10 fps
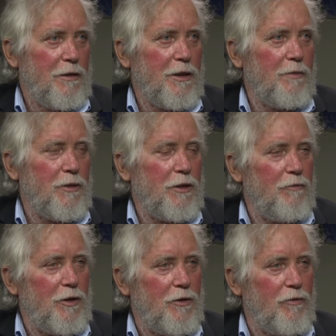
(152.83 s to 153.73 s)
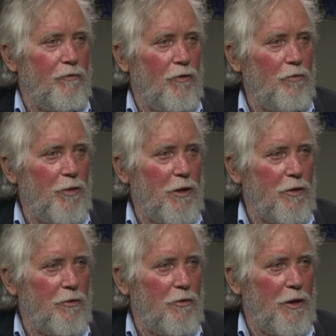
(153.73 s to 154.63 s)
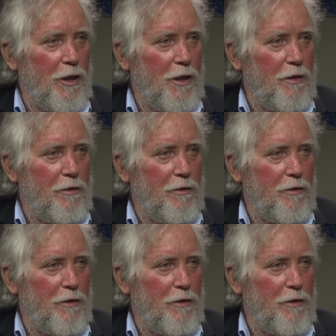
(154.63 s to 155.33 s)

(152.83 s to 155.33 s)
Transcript: something which is of combinatorial